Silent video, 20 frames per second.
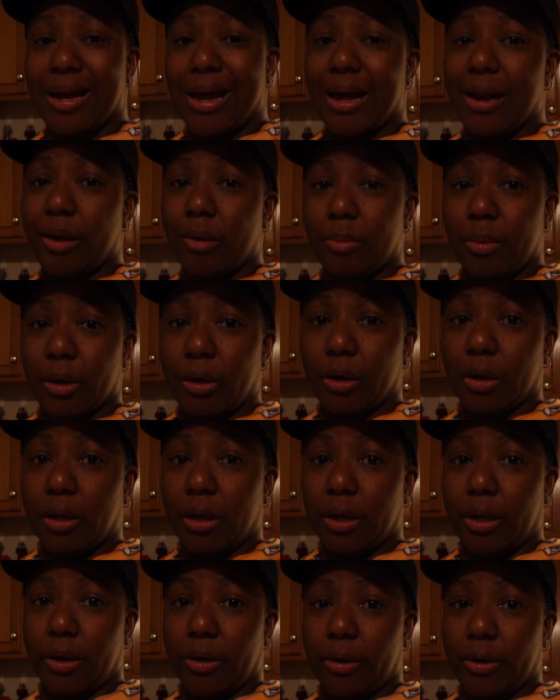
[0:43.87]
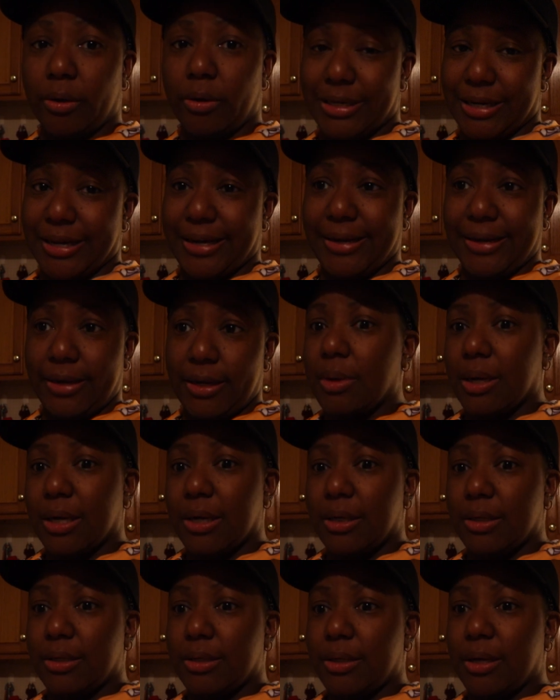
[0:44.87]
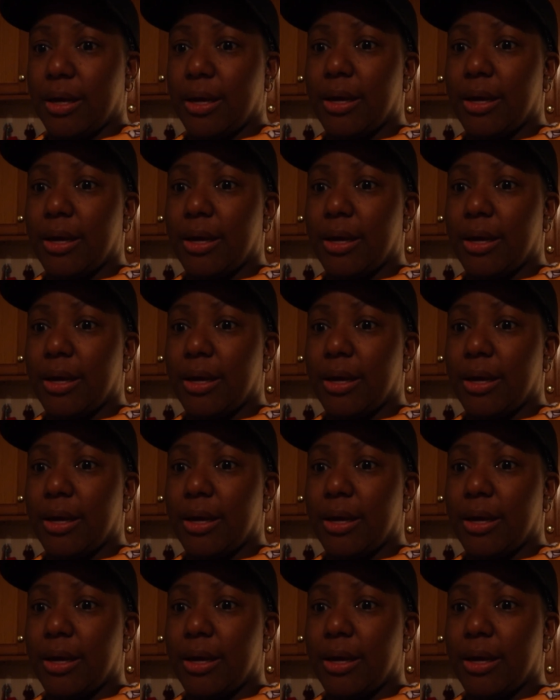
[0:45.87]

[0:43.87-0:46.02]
Got up earlier today because